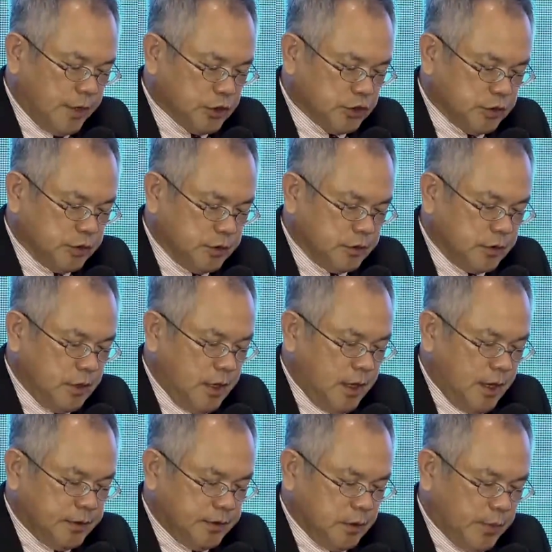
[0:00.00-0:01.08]
National
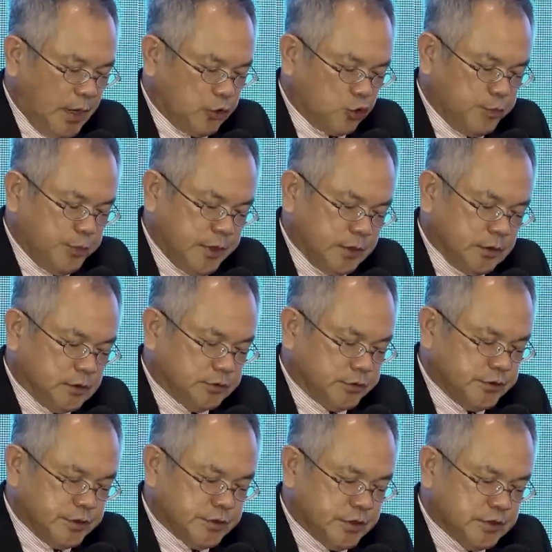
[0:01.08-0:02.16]
Antimicrobial
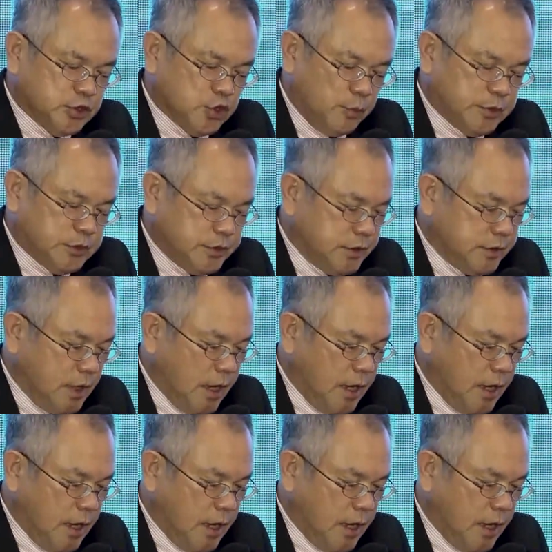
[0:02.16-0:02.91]
Resistance Committee,